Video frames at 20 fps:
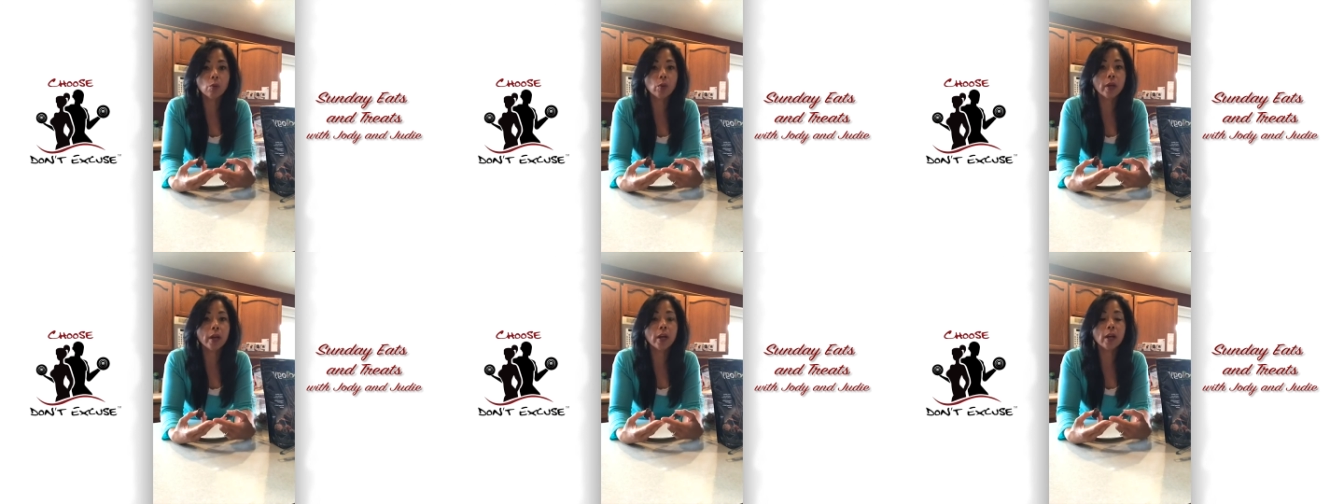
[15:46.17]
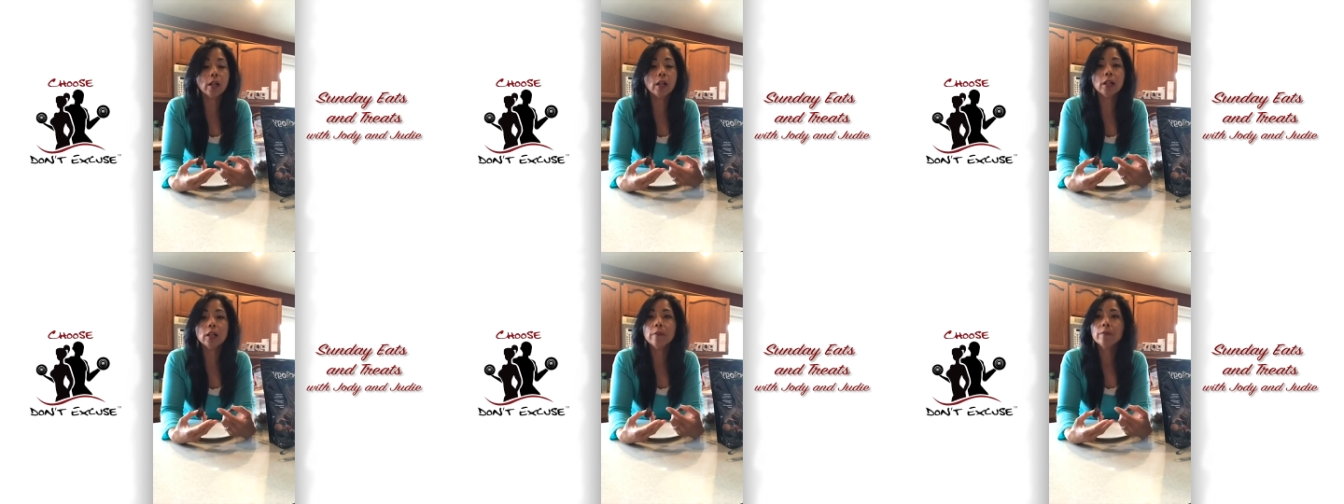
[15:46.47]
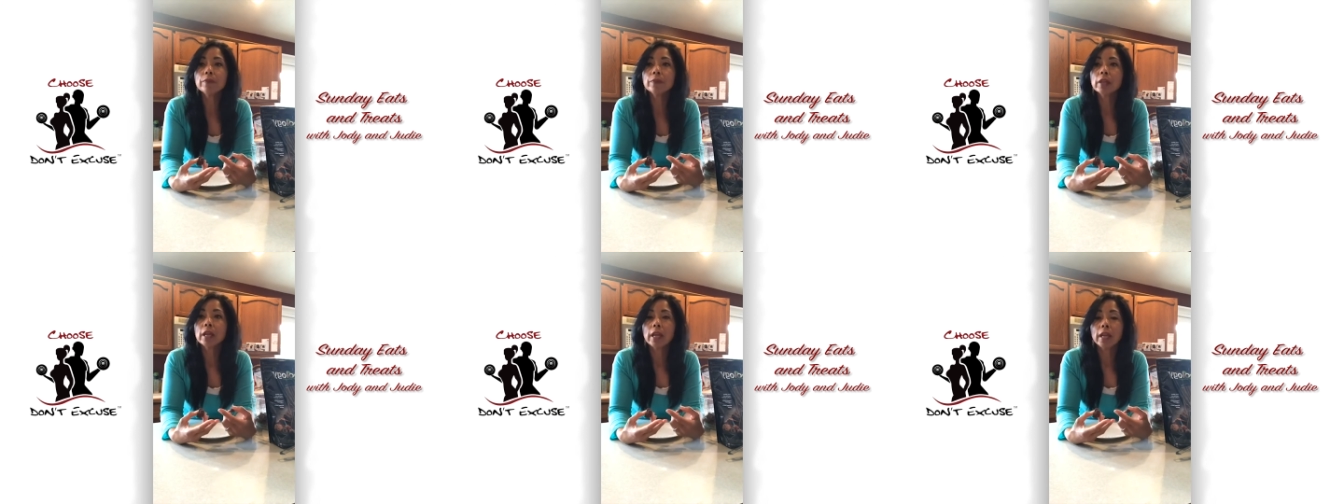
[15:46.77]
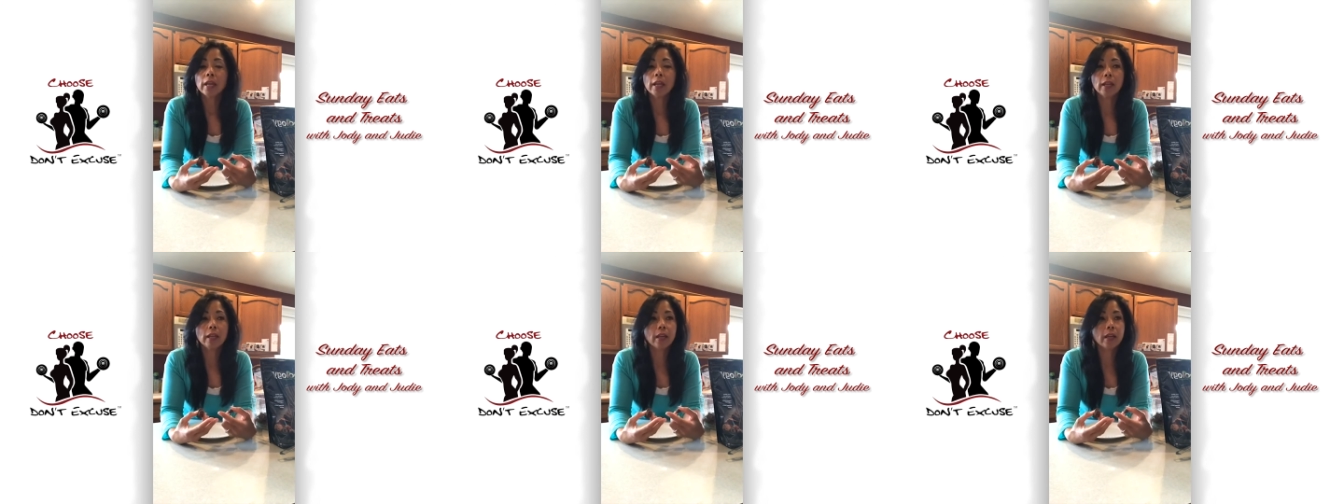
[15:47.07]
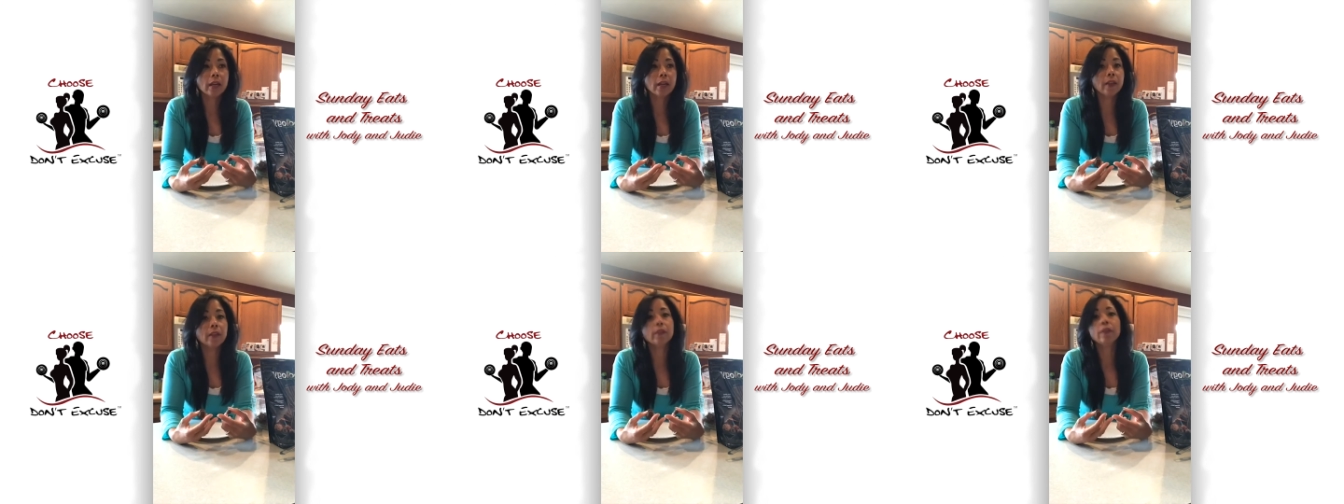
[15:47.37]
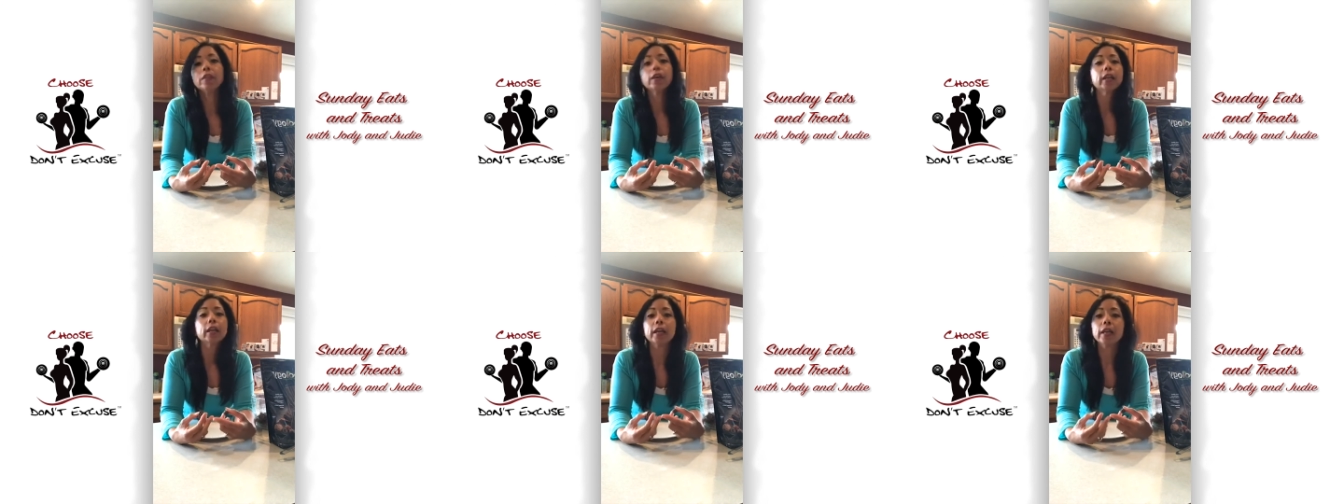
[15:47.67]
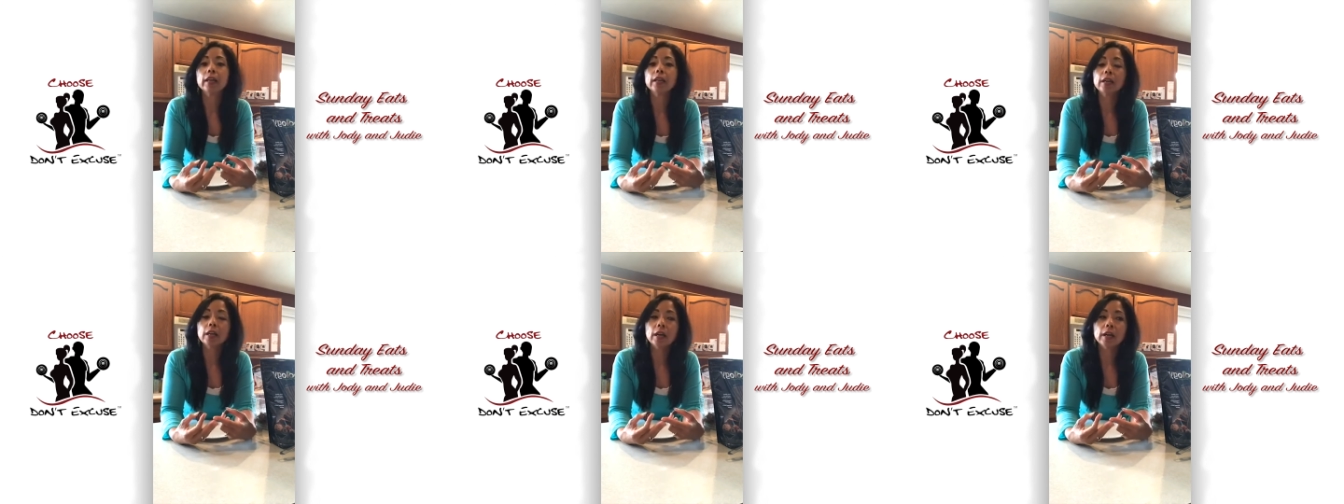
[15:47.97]
well, and that
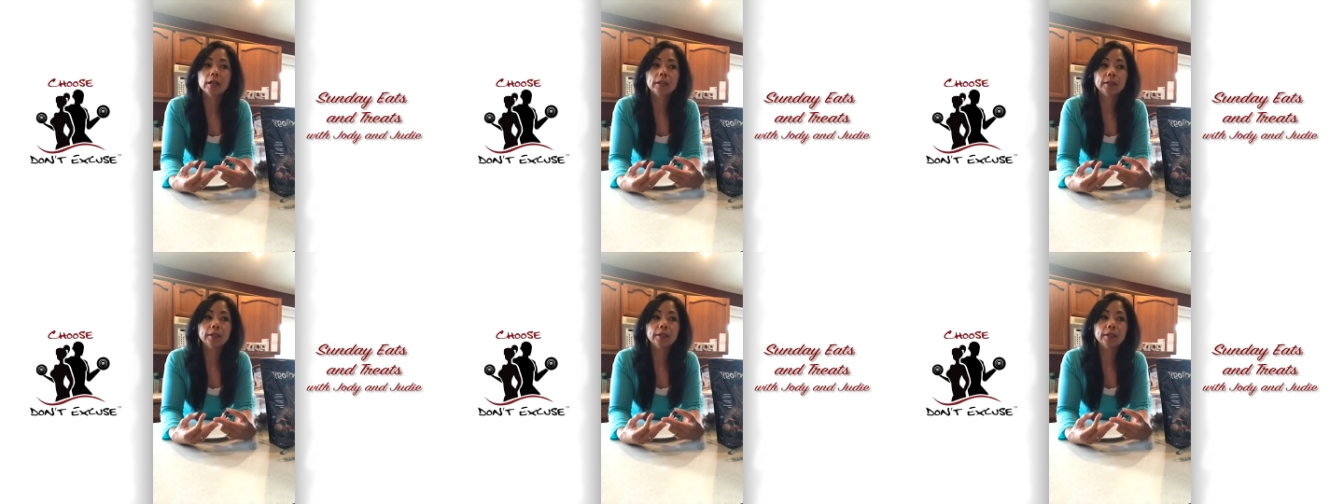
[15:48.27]
I